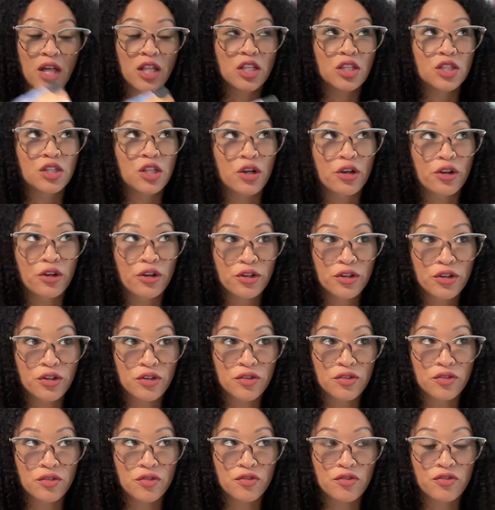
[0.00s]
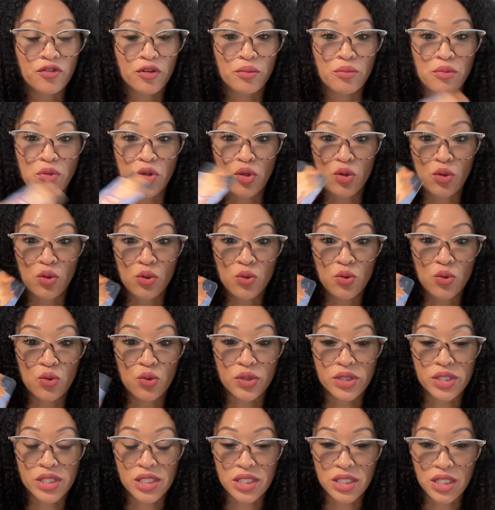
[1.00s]
learned from you,
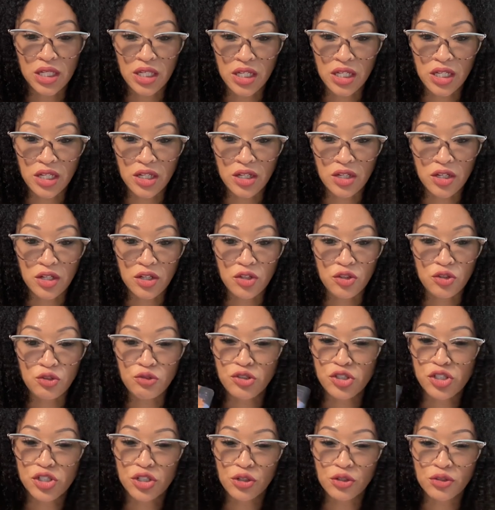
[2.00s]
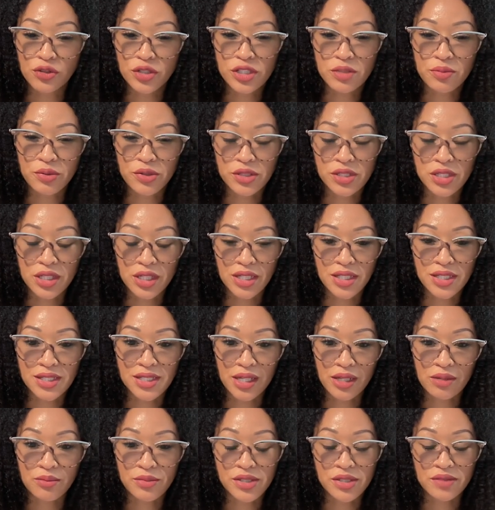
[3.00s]
or seen you show this person
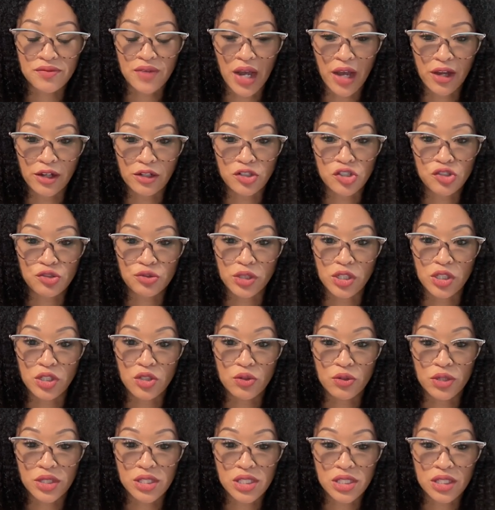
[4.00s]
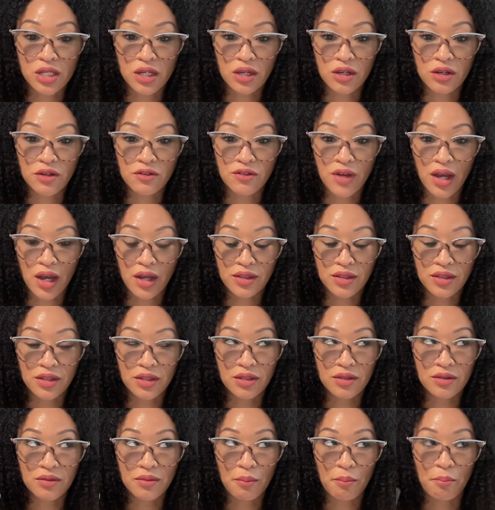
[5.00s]
examples of how to treat yourself
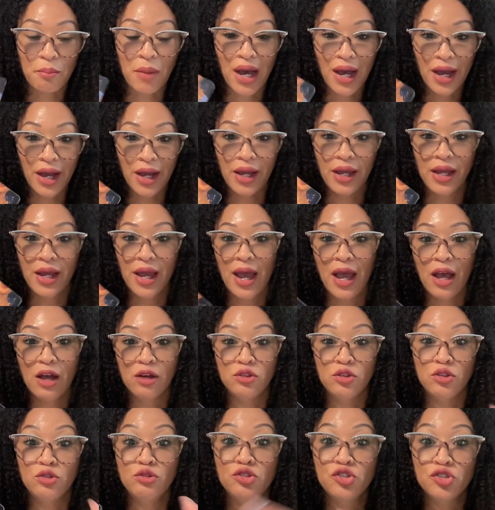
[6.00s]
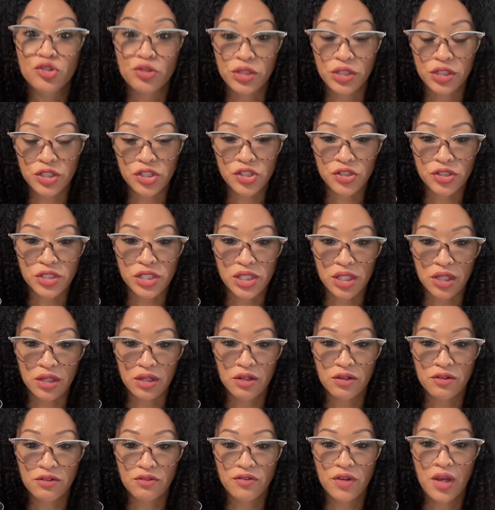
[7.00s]
by how you treated
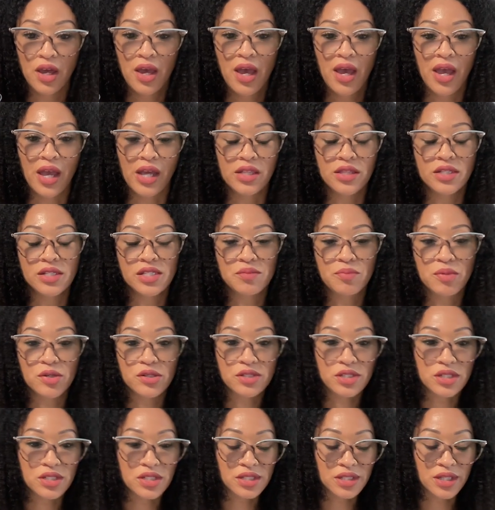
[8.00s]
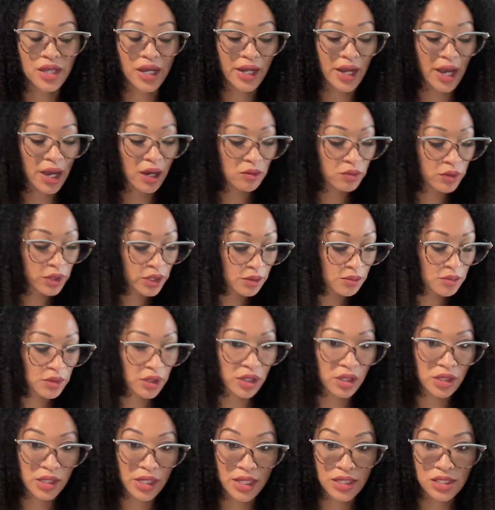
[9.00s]
yourself. And this person is like, I want to be
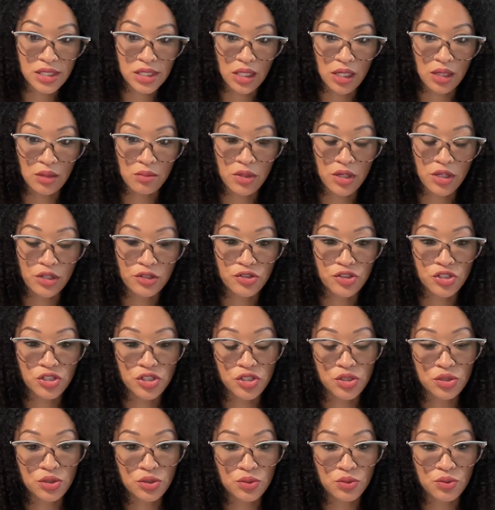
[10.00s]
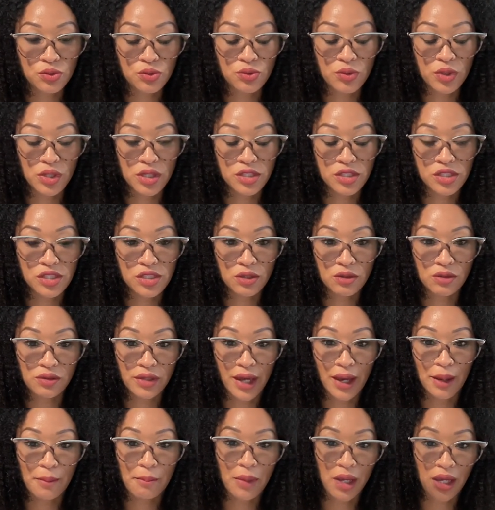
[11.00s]
in that same energy too. And so
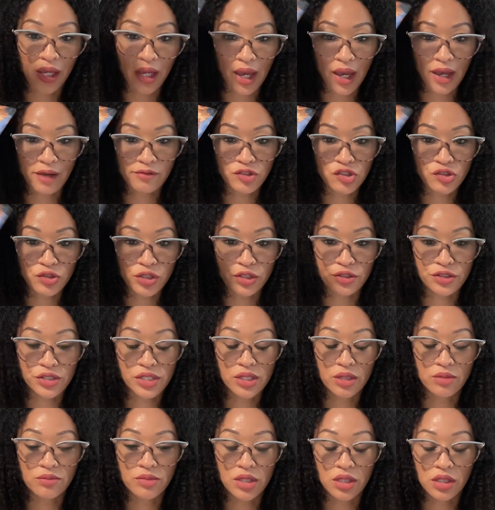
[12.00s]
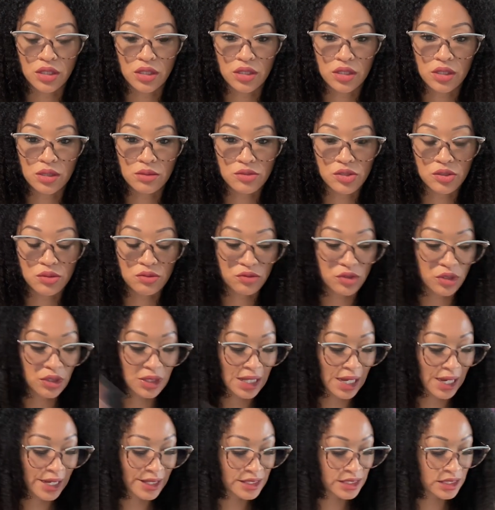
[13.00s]
that may have triggered something in them to
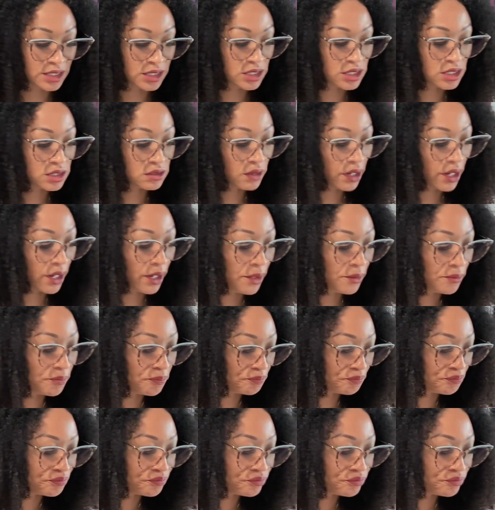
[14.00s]
realize this, right?